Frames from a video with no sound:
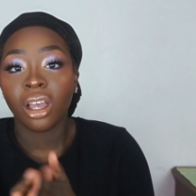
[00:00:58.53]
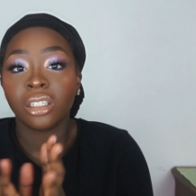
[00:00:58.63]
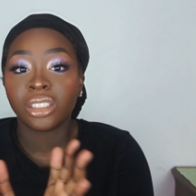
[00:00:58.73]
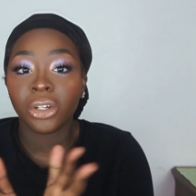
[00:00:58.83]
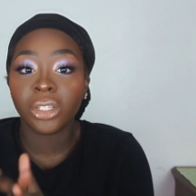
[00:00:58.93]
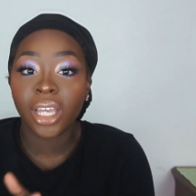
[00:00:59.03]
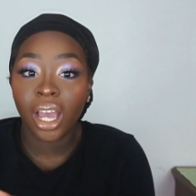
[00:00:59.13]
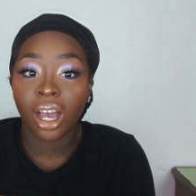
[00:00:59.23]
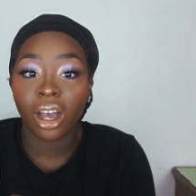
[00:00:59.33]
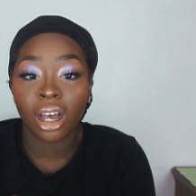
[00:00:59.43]
So
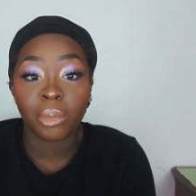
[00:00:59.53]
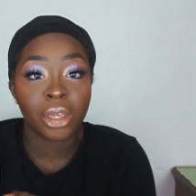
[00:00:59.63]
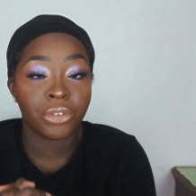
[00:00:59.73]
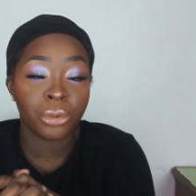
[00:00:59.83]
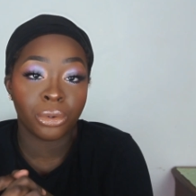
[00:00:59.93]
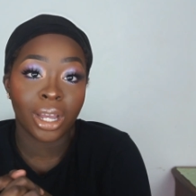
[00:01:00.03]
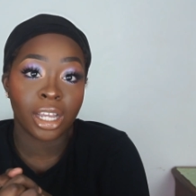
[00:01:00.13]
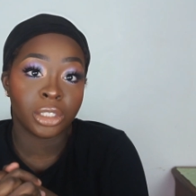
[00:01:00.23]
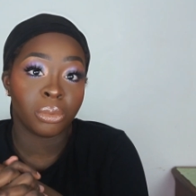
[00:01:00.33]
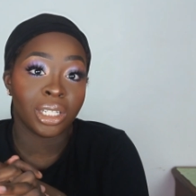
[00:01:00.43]
yeah, if you
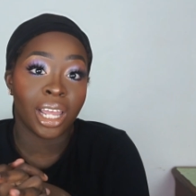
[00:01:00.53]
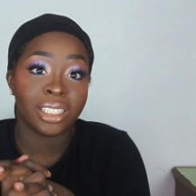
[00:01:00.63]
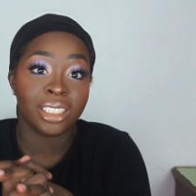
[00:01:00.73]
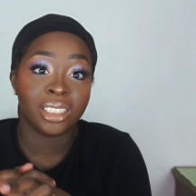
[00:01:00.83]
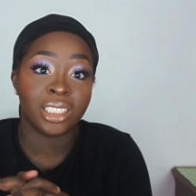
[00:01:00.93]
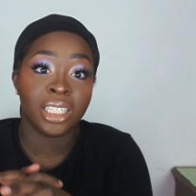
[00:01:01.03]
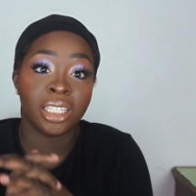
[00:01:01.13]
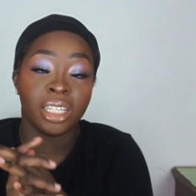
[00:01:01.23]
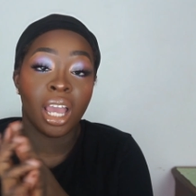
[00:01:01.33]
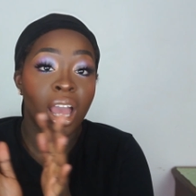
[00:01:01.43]
guys would like to
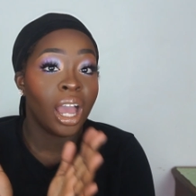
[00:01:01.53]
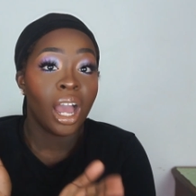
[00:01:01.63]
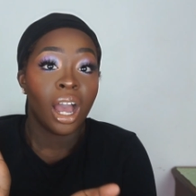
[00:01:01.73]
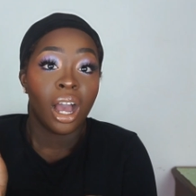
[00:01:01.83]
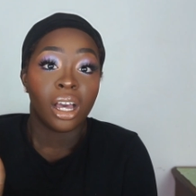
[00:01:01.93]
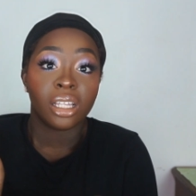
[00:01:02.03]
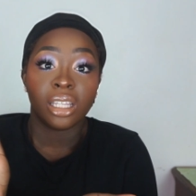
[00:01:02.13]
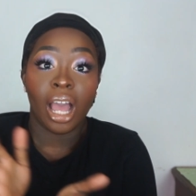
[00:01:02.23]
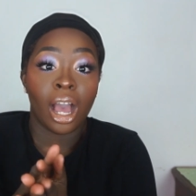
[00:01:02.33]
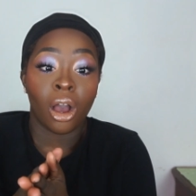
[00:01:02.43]
see
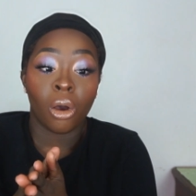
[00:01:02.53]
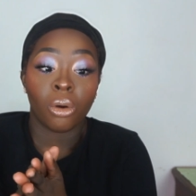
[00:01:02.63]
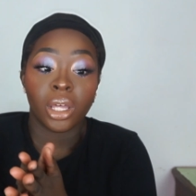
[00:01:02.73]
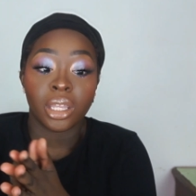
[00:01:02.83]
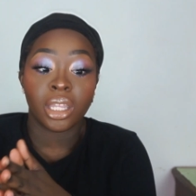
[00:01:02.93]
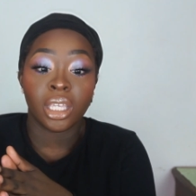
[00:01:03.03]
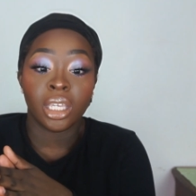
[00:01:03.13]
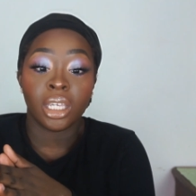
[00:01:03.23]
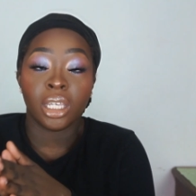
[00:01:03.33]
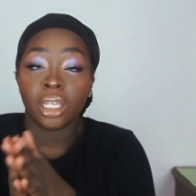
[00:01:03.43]
how
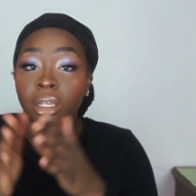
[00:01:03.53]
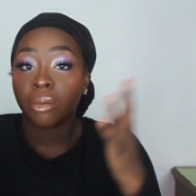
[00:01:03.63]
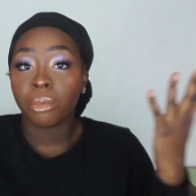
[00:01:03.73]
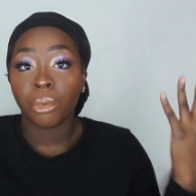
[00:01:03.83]
the